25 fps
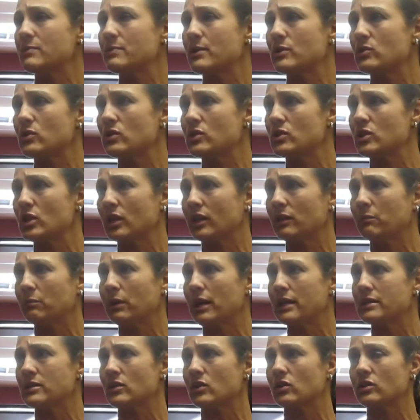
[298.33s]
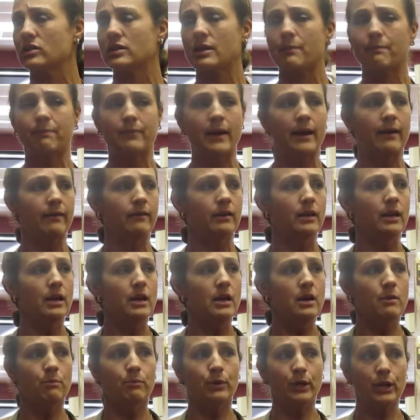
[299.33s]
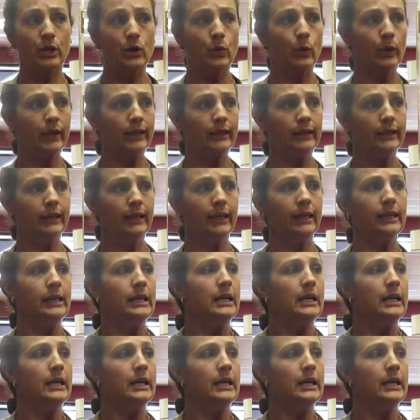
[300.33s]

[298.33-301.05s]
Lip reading: Most of the chicken breast cooks up that pretty quickly. quickly.